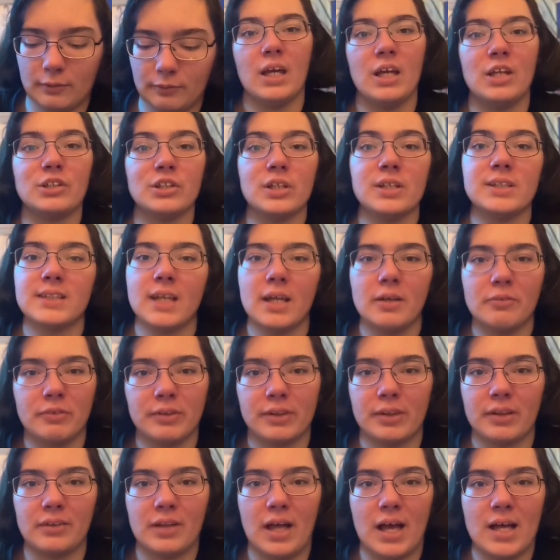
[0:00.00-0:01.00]
And just like
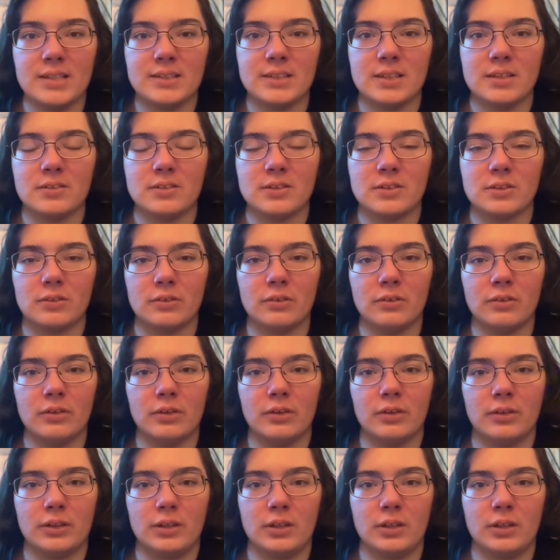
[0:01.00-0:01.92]
with the lasso tool,